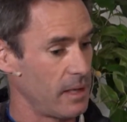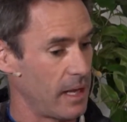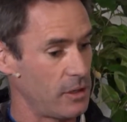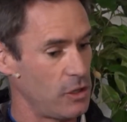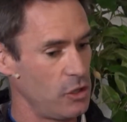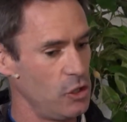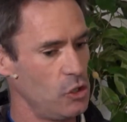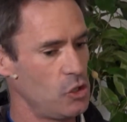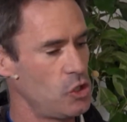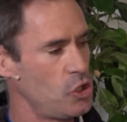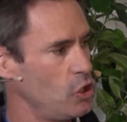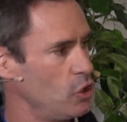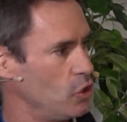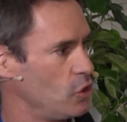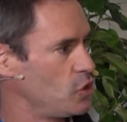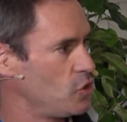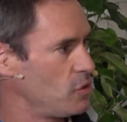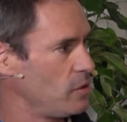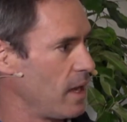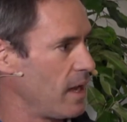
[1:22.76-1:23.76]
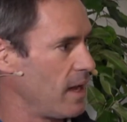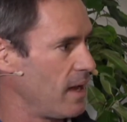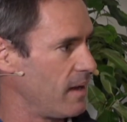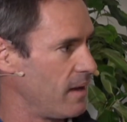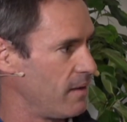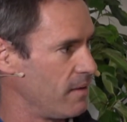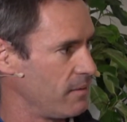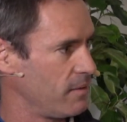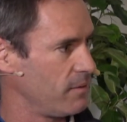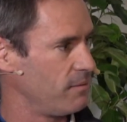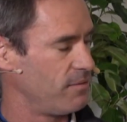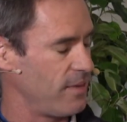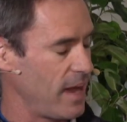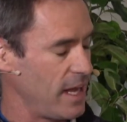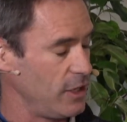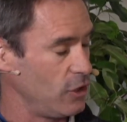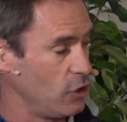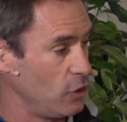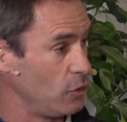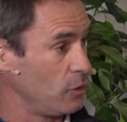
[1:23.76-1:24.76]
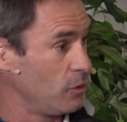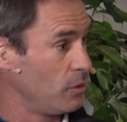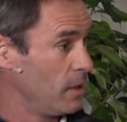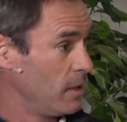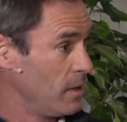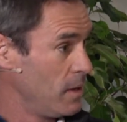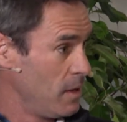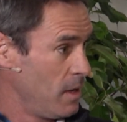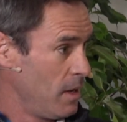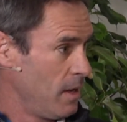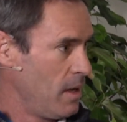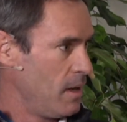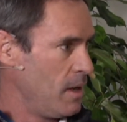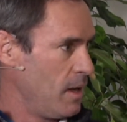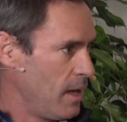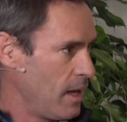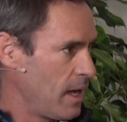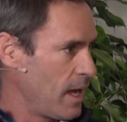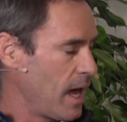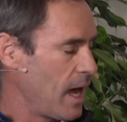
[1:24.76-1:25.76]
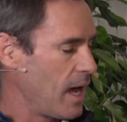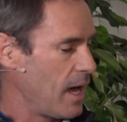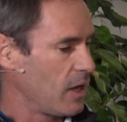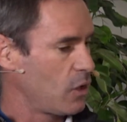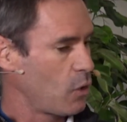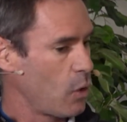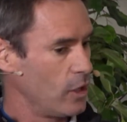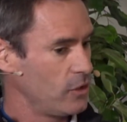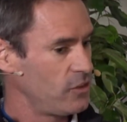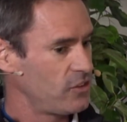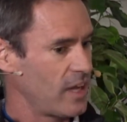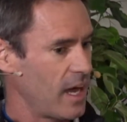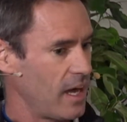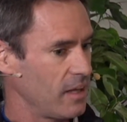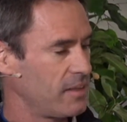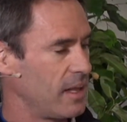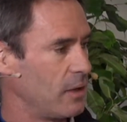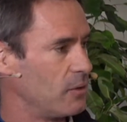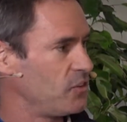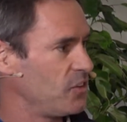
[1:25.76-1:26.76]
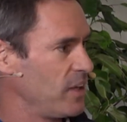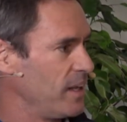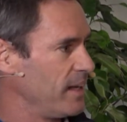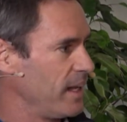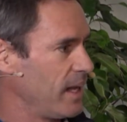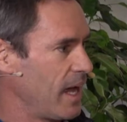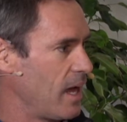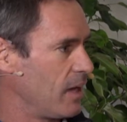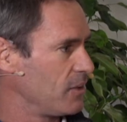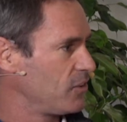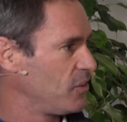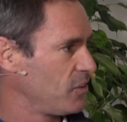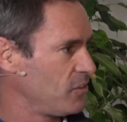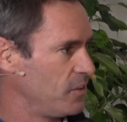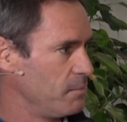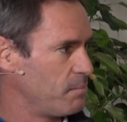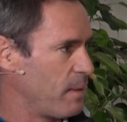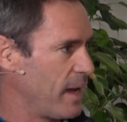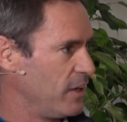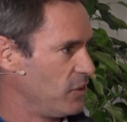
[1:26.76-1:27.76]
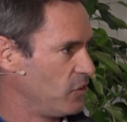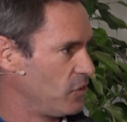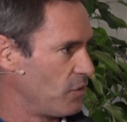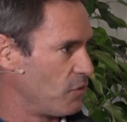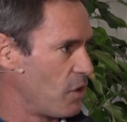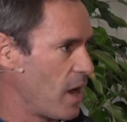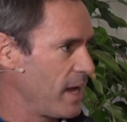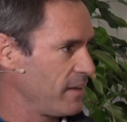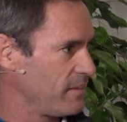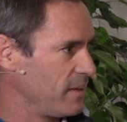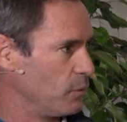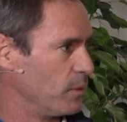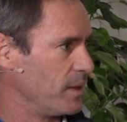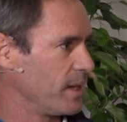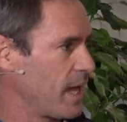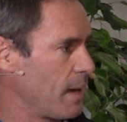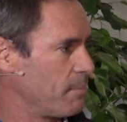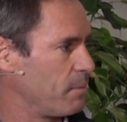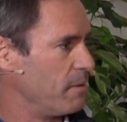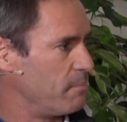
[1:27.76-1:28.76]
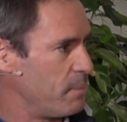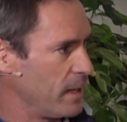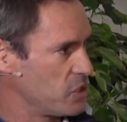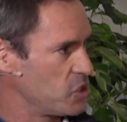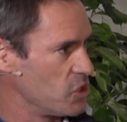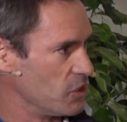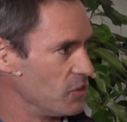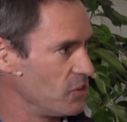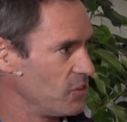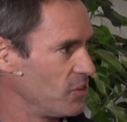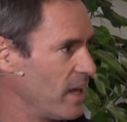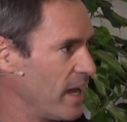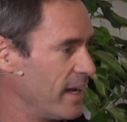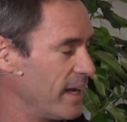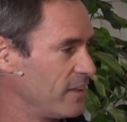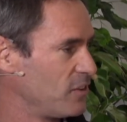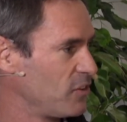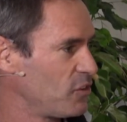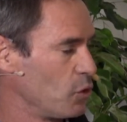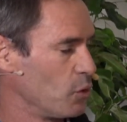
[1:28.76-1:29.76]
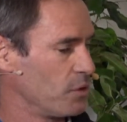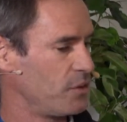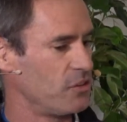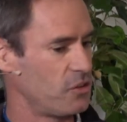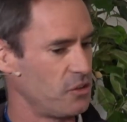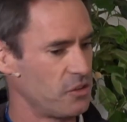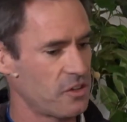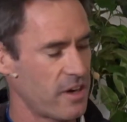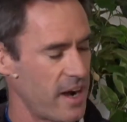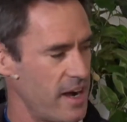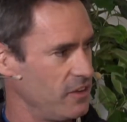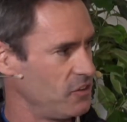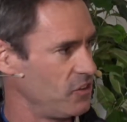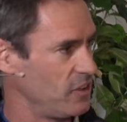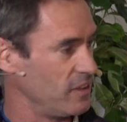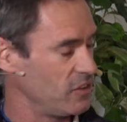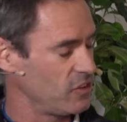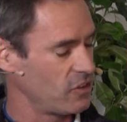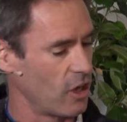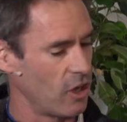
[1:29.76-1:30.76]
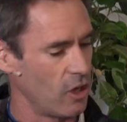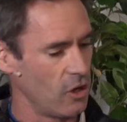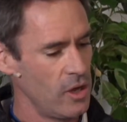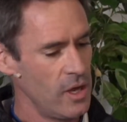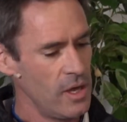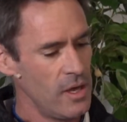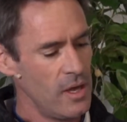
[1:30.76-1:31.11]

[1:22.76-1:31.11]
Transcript: huge value quotes out, they were sending out 16 pages of writing with a couple of pictures. And I just thought this was crazy. So